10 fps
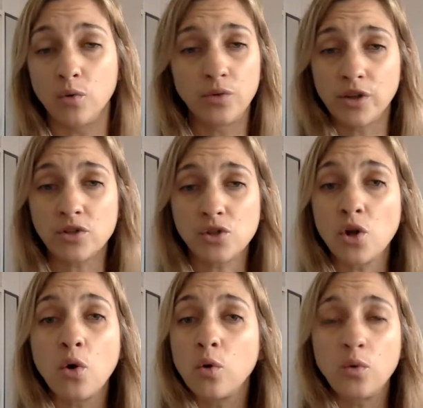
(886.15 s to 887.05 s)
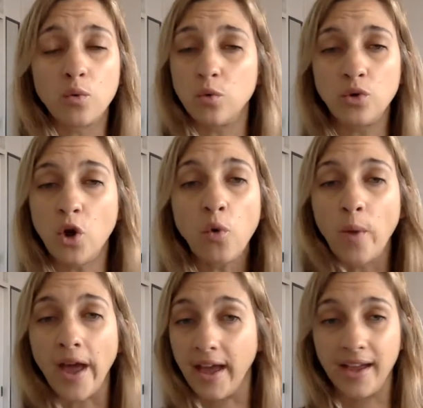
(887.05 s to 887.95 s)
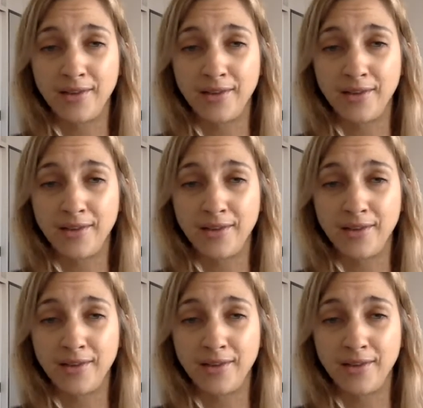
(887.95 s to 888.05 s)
There's no way,